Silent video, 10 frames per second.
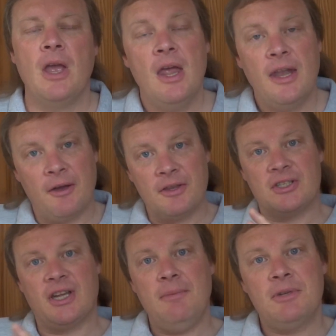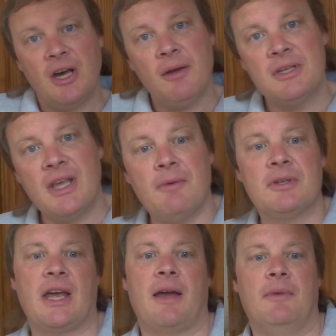Now, at the same time as that
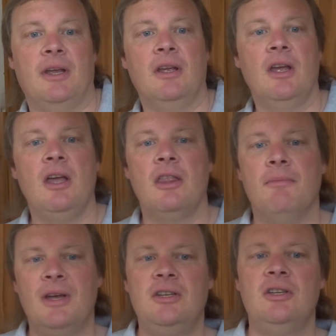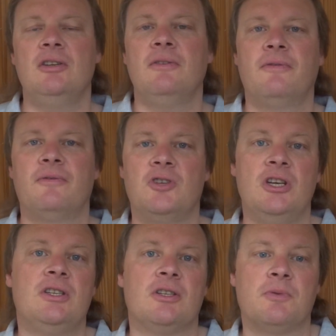was happening, the message of
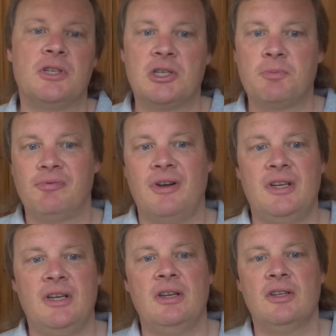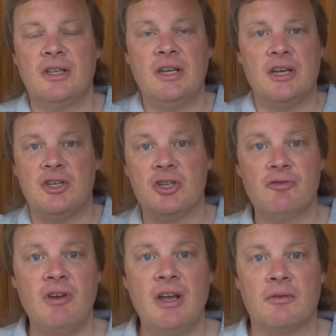Jesus was spreading to the nations
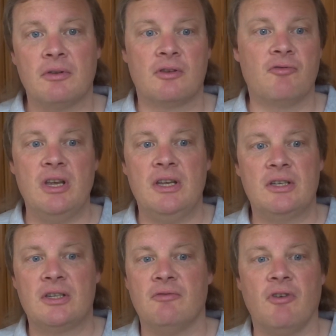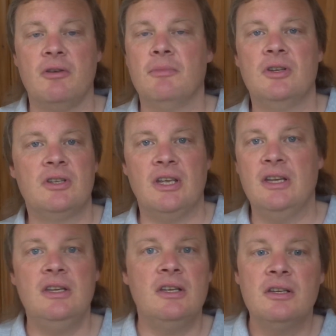around. The Greeks, the Romans, the
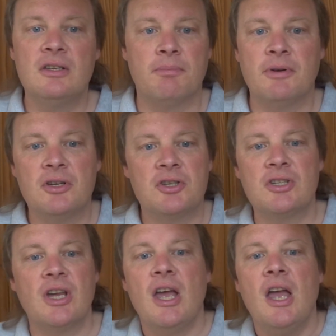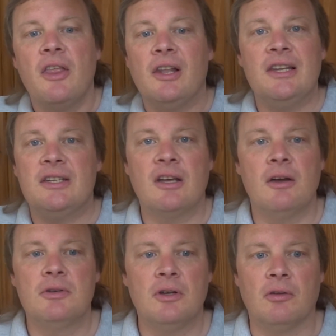Indians, the Persians, the list
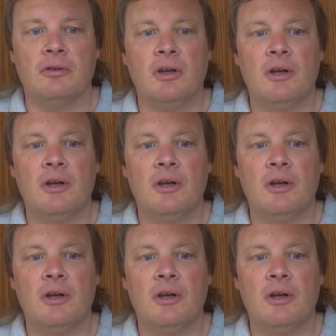goes on.